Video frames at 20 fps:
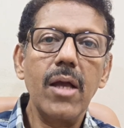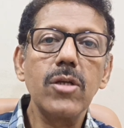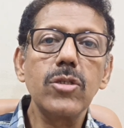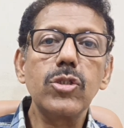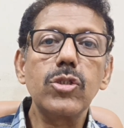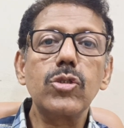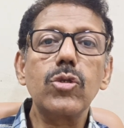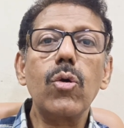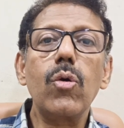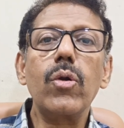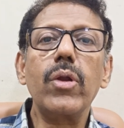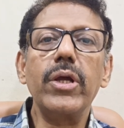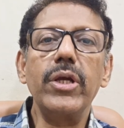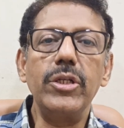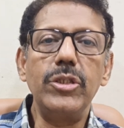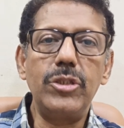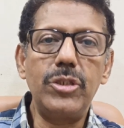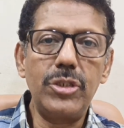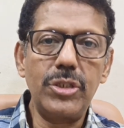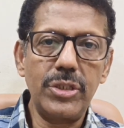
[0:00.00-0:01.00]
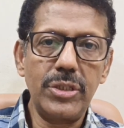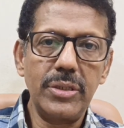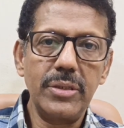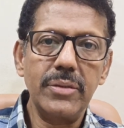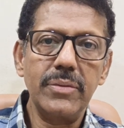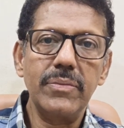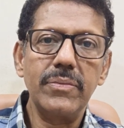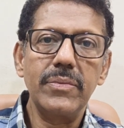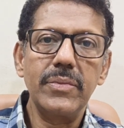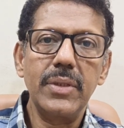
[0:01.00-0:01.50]
Storage,
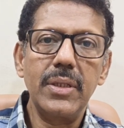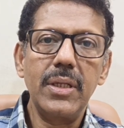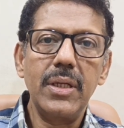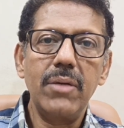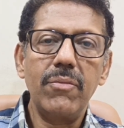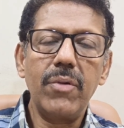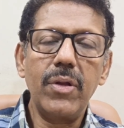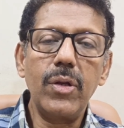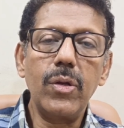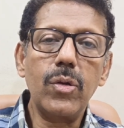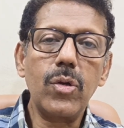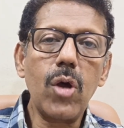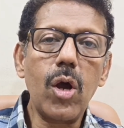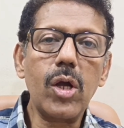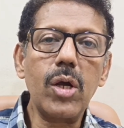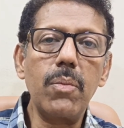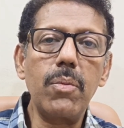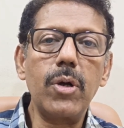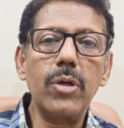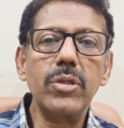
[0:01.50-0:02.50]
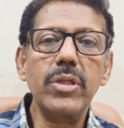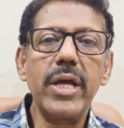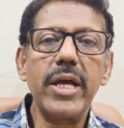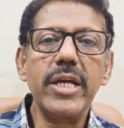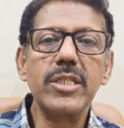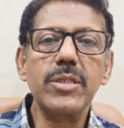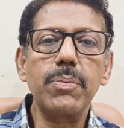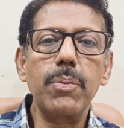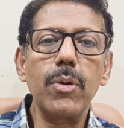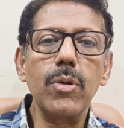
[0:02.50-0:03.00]
when you talk about the
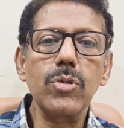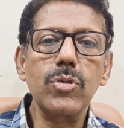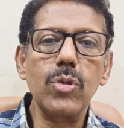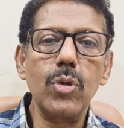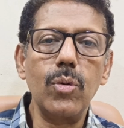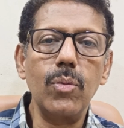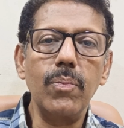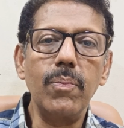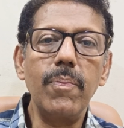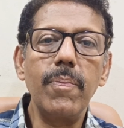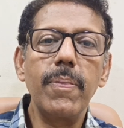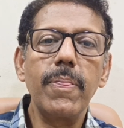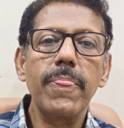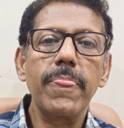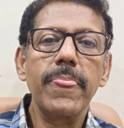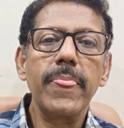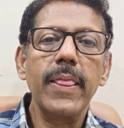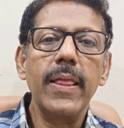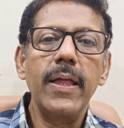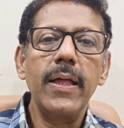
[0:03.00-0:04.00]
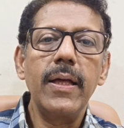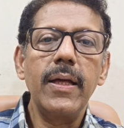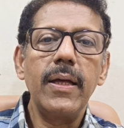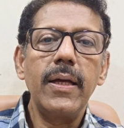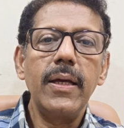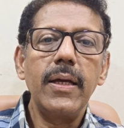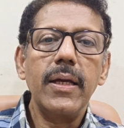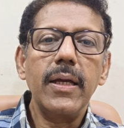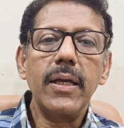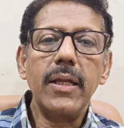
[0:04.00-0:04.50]
exposome,
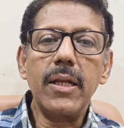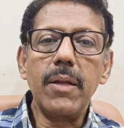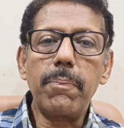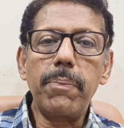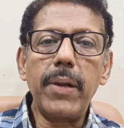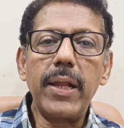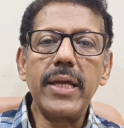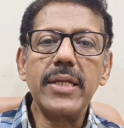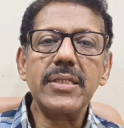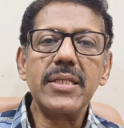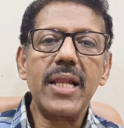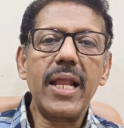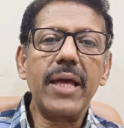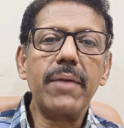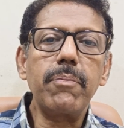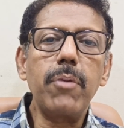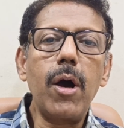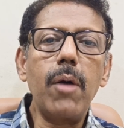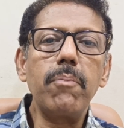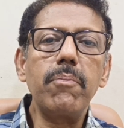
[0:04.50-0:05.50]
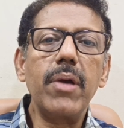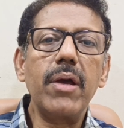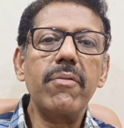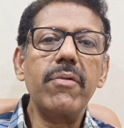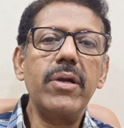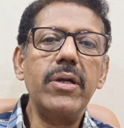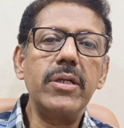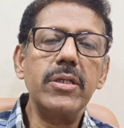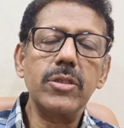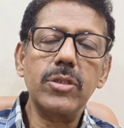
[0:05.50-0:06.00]
in a place like Bombay
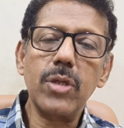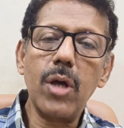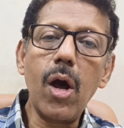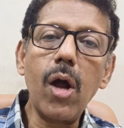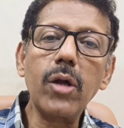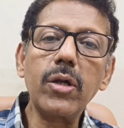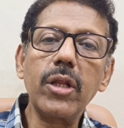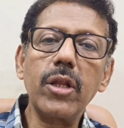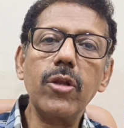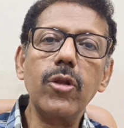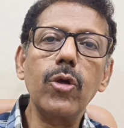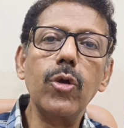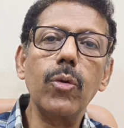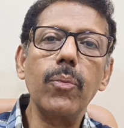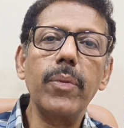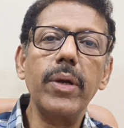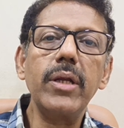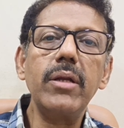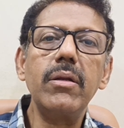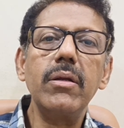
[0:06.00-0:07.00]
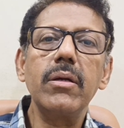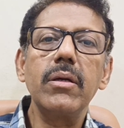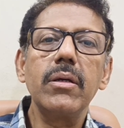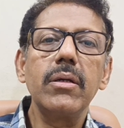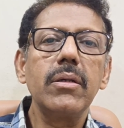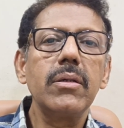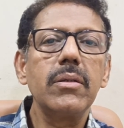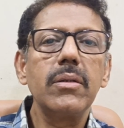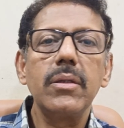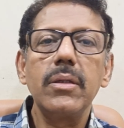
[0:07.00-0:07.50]
where it is hot and humid,
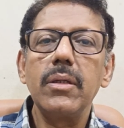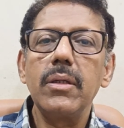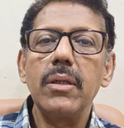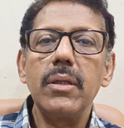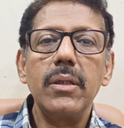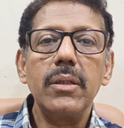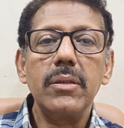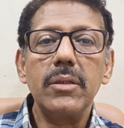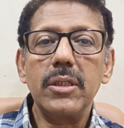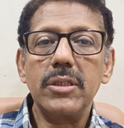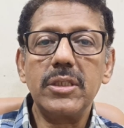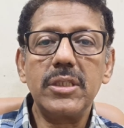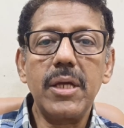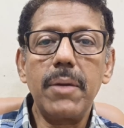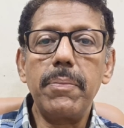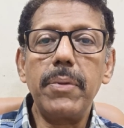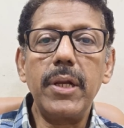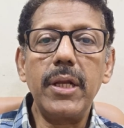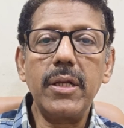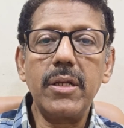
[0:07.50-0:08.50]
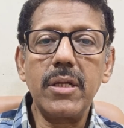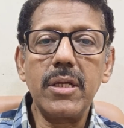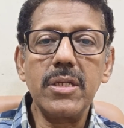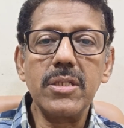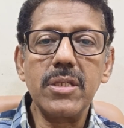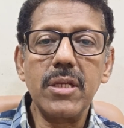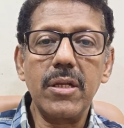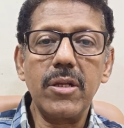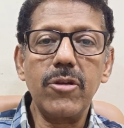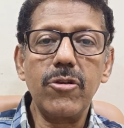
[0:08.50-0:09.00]
the stability
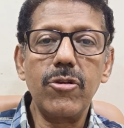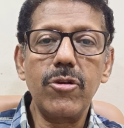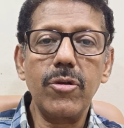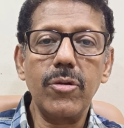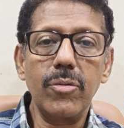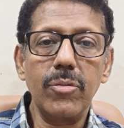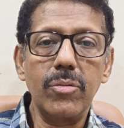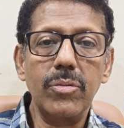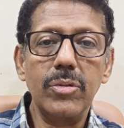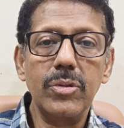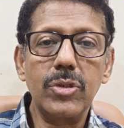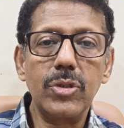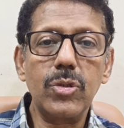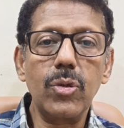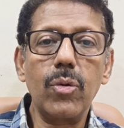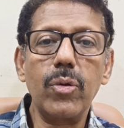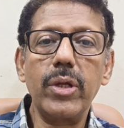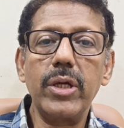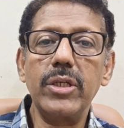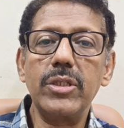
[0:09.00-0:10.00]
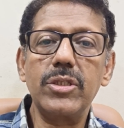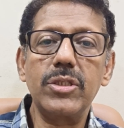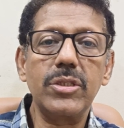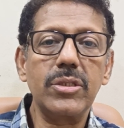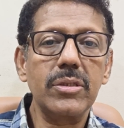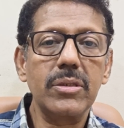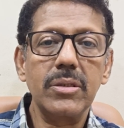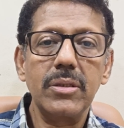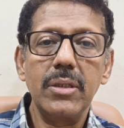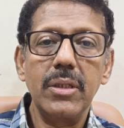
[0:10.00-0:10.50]
is an issue,
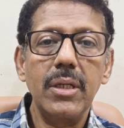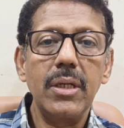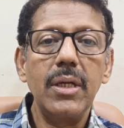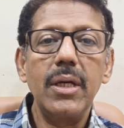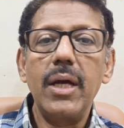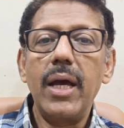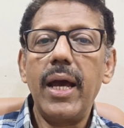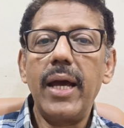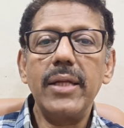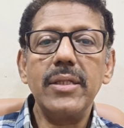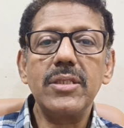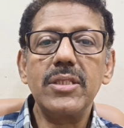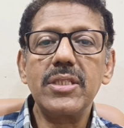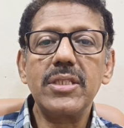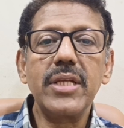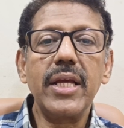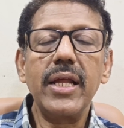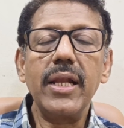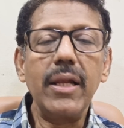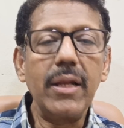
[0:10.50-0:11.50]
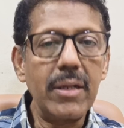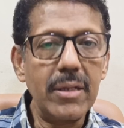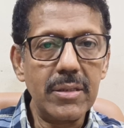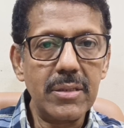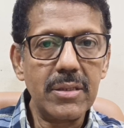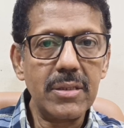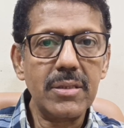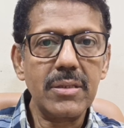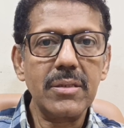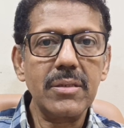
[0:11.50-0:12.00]
storage and
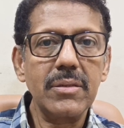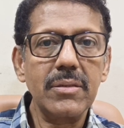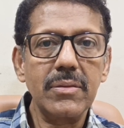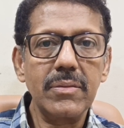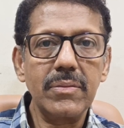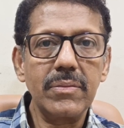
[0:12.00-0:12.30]
staleness.